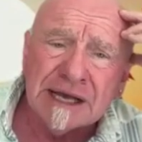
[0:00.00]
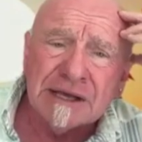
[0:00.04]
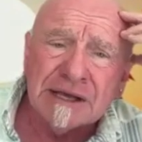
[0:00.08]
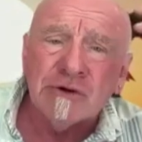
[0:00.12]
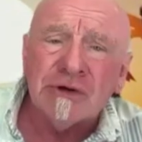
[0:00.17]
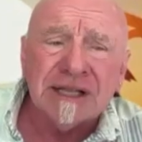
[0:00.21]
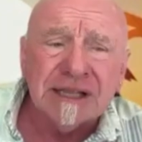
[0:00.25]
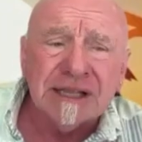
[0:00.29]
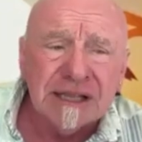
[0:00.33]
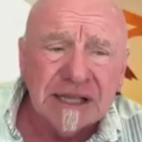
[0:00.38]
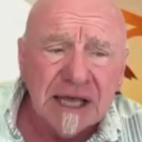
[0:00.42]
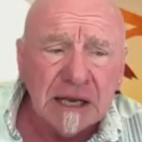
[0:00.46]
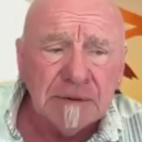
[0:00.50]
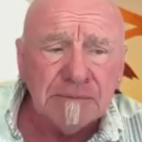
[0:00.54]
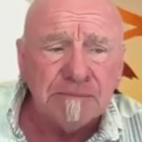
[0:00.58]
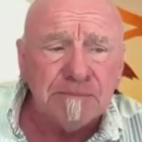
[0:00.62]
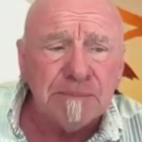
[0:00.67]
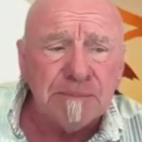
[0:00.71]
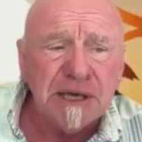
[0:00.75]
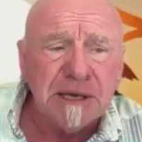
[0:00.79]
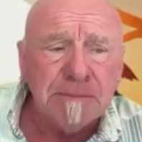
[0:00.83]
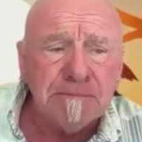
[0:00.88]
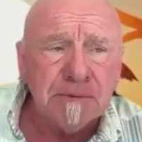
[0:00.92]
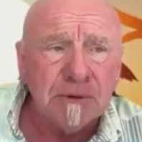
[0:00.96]
You can
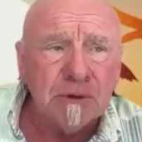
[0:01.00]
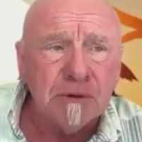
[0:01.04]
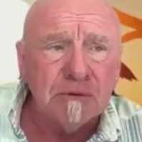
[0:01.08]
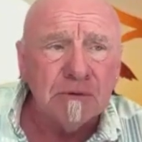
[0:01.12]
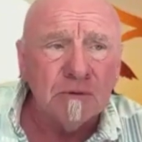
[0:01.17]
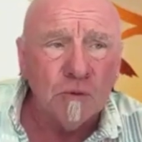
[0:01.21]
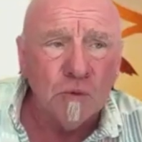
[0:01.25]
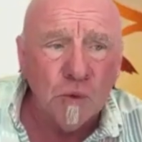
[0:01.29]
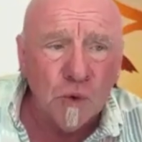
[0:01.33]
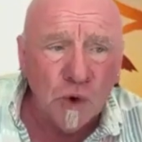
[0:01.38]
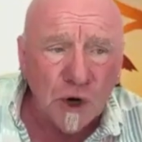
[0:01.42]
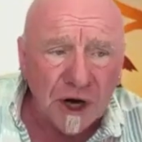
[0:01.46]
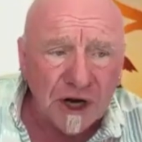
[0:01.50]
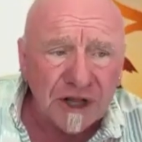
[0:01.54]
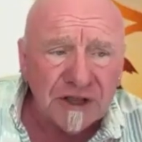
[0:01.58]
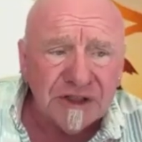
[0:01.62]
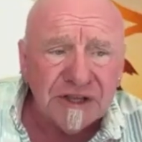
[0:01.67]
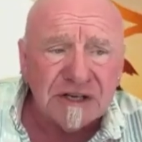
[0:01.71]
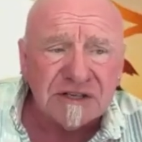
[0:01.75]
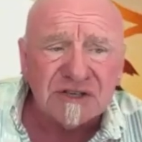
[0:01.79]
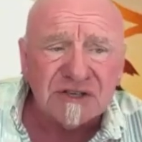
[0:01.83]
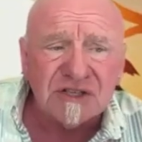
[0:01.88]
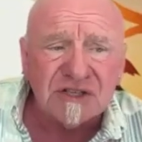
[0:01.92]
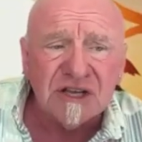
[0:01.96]
let people
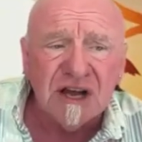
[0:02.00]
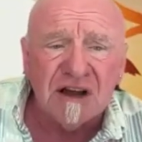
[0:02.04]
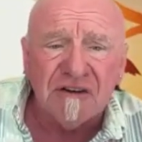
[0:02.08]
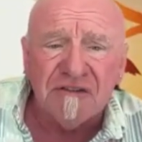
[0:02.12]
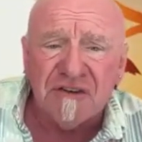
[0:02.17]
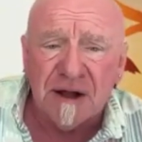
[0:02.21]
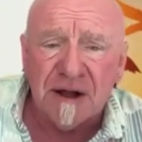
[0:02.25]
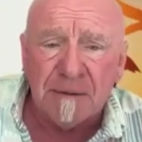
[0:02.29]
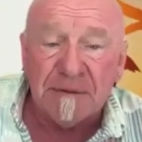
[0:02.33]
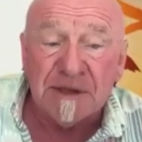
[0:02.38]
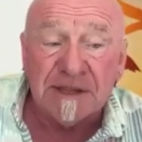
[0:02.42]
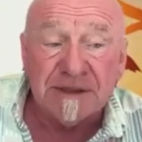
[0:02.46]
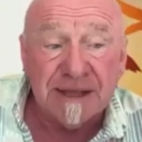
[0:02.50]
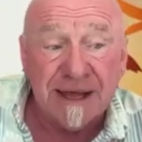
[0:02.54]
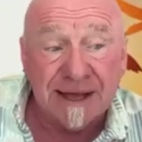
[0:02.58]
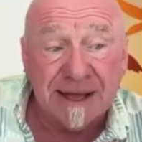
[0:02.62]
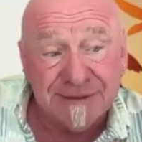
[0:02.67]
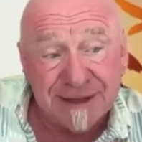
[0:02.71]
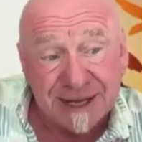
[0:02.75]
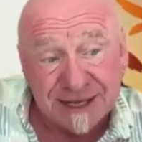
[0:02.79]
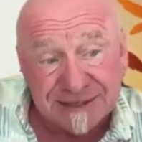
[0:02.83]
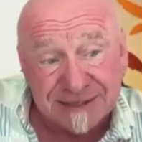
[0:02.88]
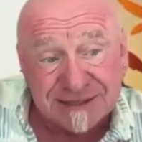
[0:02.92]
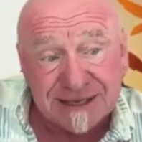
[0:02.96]
work their stuff. I mean,
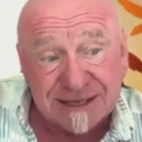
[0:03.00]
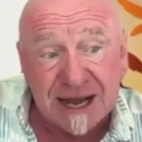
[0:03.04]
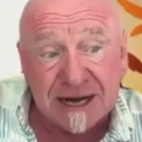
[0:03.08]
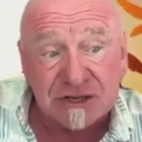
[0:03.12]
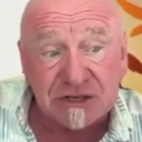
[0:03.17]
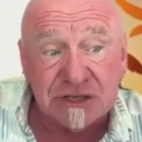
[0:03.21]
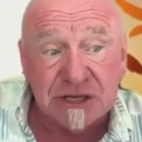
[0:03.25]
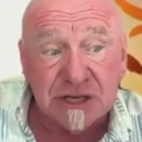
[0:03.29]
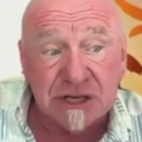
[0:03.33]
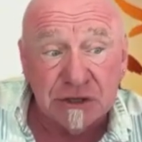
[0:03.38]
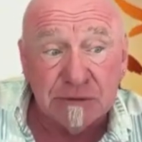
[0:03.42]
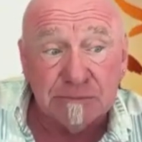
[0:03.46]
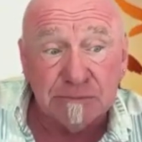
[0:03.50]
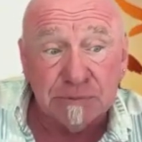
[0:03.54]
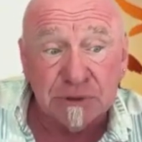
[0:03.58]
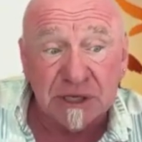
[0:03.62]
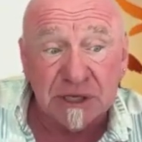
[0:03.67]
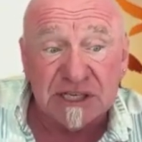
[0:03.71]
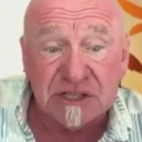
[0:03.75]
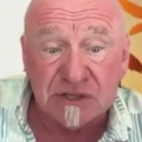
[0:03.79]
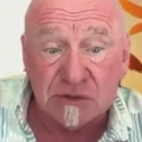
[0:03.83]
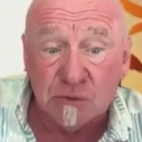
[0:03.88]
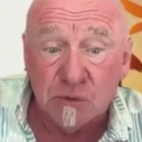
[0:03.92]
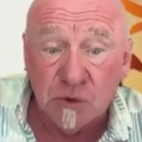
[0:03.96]
that's actually a good
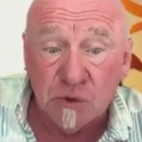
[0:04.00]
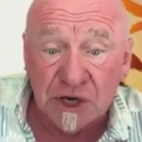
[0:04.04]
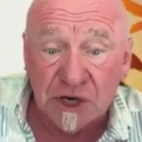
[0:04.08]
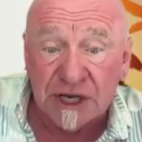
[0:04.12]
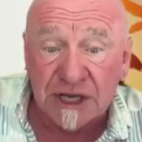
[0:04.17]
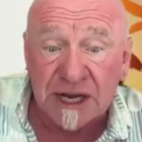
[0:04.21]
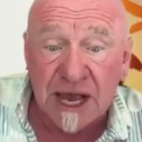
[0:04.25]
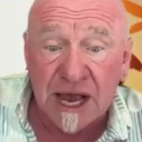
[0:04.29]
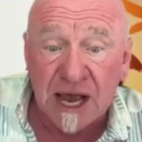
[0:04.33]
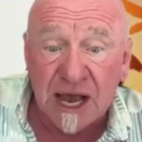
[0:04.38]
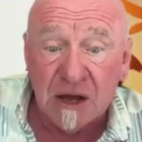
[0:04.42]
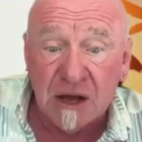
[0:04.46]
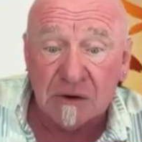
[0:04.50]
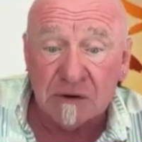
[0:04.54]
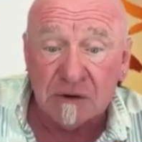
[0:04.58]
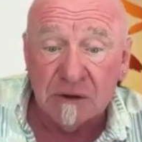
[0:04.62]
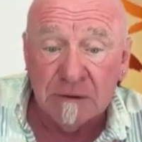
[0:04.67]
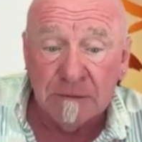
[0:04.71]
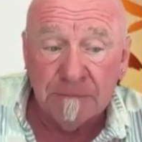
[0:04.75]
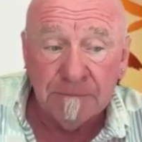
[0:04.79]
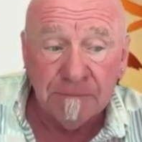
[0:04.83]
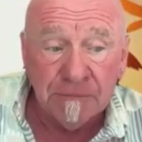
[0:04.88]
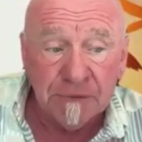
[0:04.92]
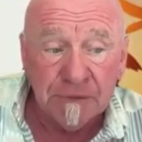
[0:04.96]
place to work it out.
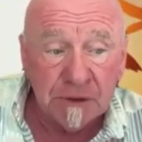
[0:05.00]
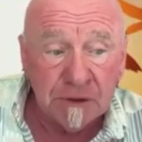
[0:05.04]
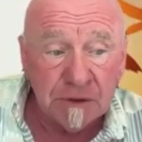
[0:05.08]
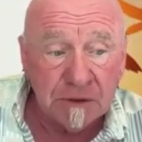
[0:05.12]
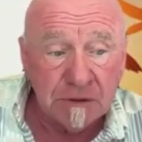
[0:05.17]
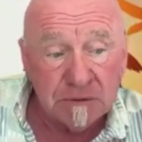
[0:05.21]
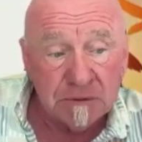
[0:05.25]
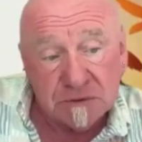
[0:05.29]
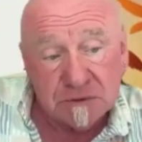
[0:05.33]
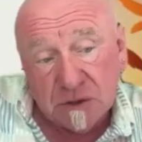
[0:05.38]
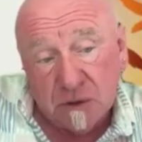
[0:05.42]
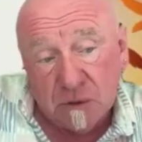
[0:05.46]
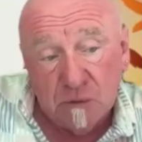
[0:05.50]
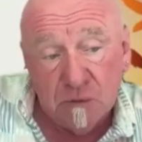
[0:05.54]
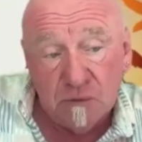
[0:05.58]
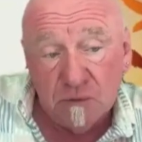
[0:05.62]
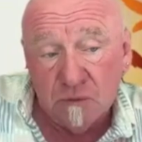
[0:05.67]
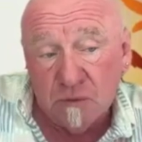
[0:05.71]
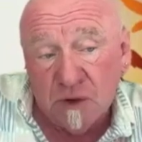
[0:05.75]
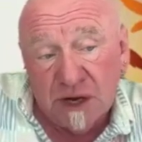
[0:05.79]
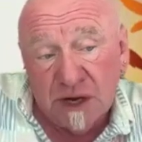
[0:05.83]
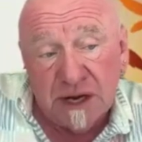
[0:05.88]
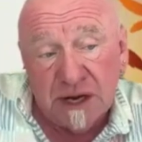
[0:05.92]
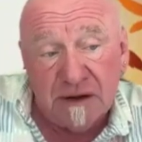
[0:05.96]
So
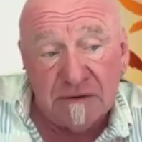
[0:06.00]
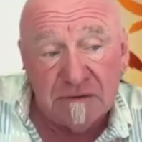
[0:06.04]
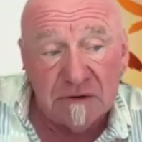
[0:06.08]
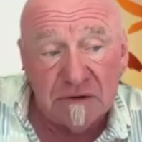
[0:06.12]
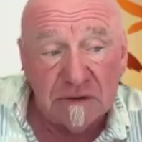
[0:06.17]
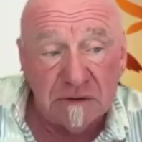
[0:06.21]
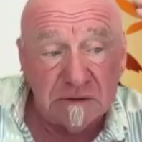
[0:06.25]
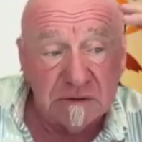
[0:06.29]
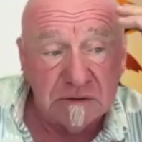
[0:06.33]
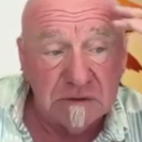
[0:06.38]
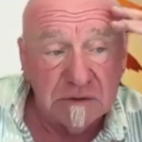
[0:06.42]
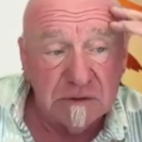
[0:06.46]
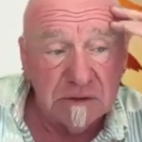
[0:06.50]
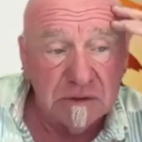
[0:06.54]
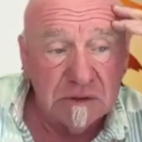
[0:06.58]
whatever.